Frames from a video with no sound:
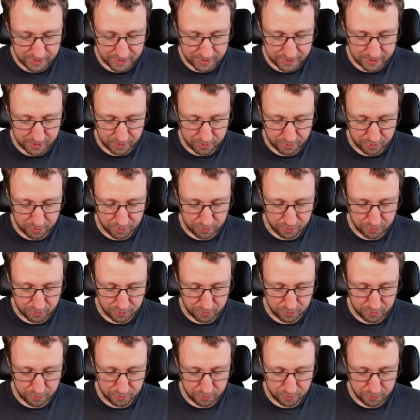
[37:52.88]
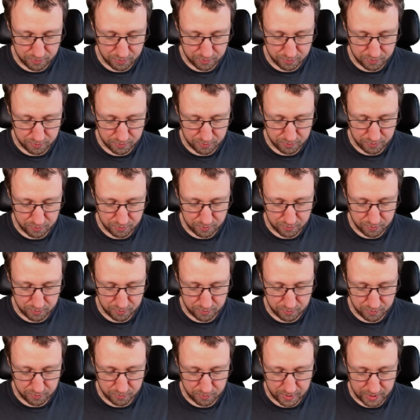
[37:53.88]
So,
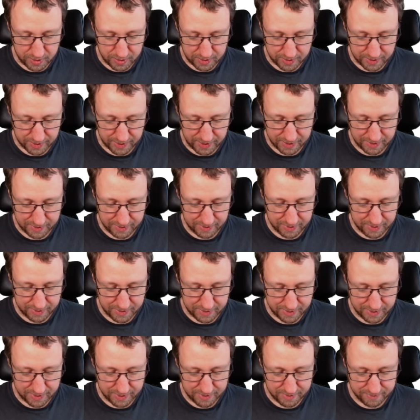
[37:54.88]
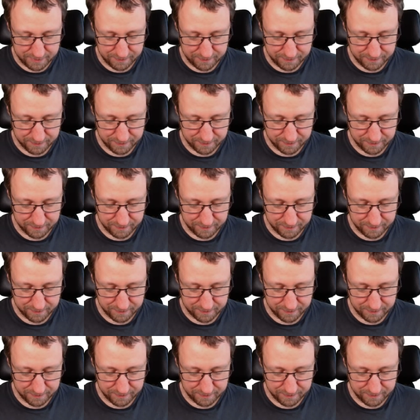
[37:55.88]
getting there.